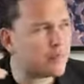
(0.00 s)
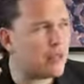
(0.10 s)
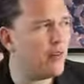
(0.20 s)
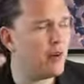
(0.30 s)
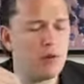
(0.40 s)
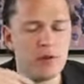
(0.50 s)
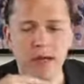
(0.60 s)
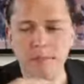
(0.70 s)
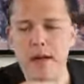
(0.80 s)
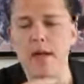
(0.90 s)
in developer
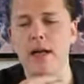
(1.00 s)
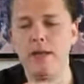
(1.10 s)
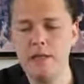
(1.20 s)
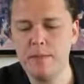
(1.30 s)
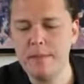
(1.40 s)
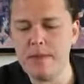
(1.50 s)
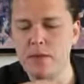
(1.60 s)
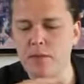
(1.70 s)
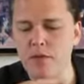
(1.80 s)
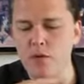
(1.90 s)
time, this might be
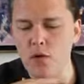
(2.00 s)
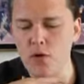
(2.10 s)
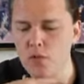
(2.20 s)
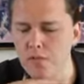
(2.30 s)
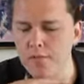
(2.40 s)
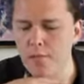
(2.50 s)
something for you.